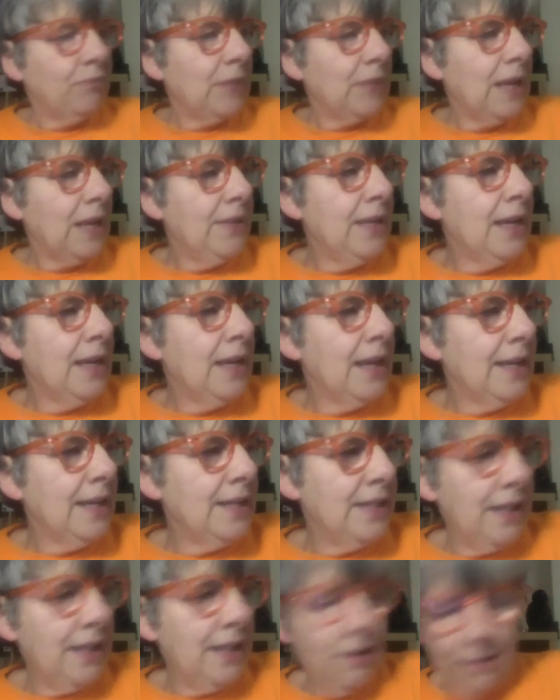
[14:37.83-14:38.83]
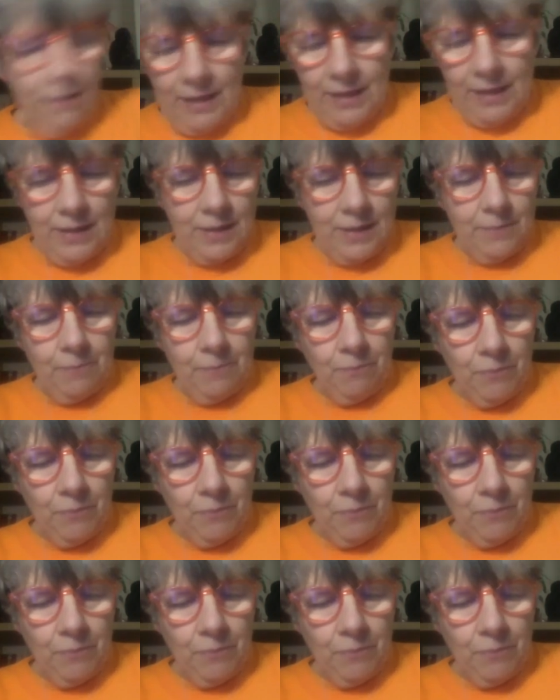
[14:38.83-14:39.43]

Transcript: And the idea is